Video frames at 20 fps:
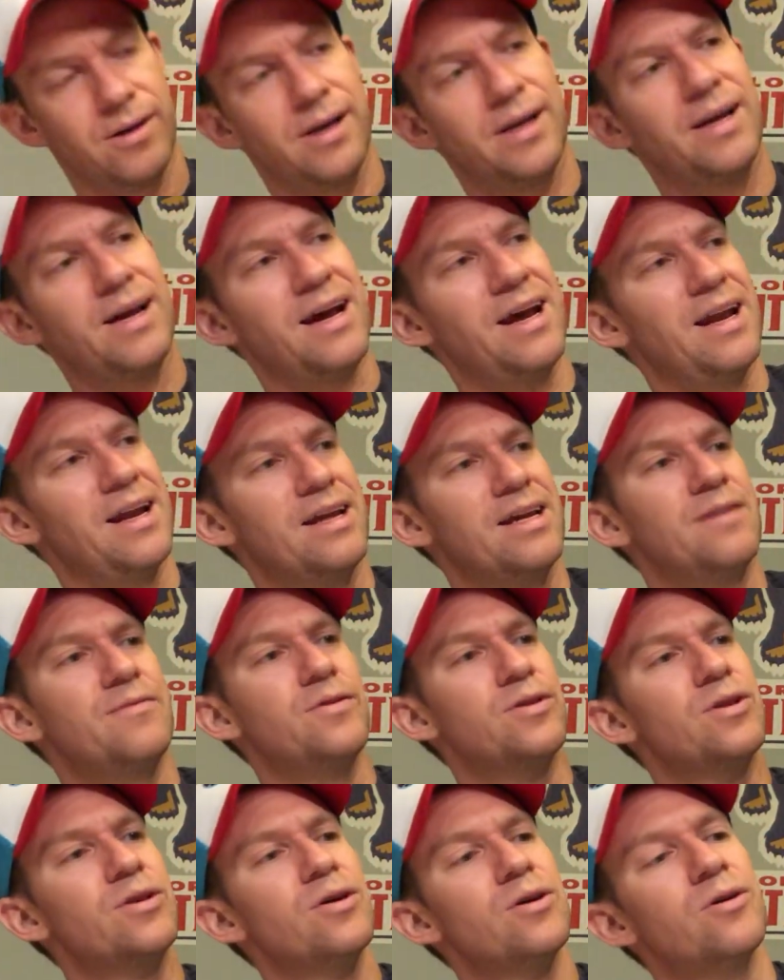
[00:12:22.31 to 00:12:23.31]
again,
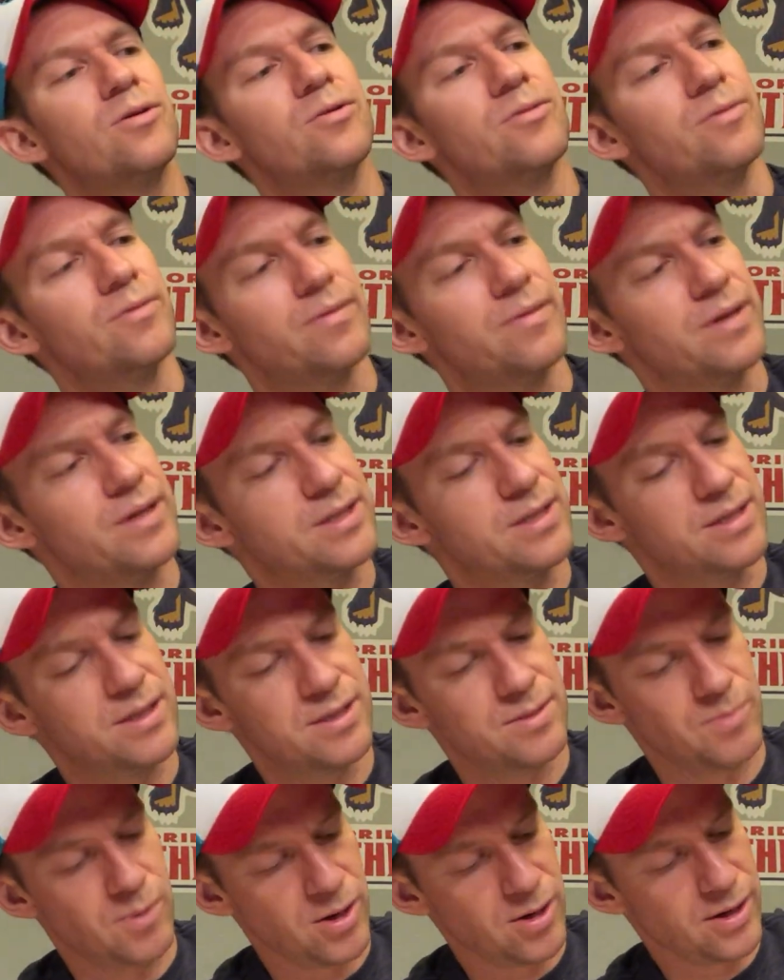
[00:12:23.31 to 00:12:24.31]
even though this
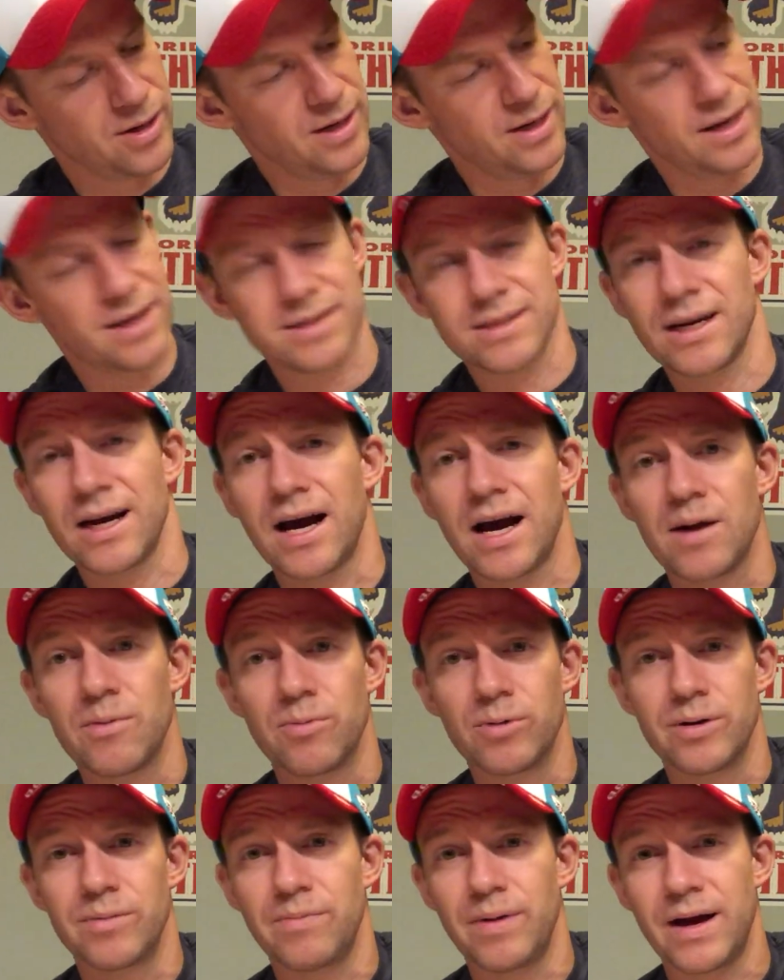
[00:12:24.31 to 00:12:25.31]
is marketed as a
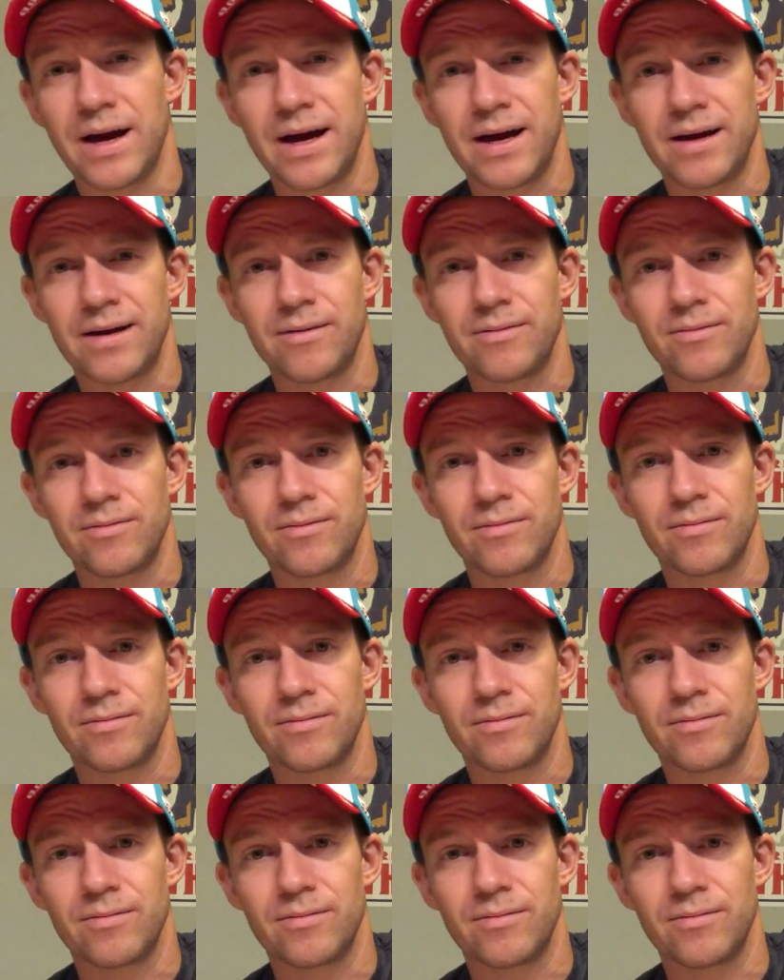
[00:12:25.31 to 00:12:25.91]
hybrid pad,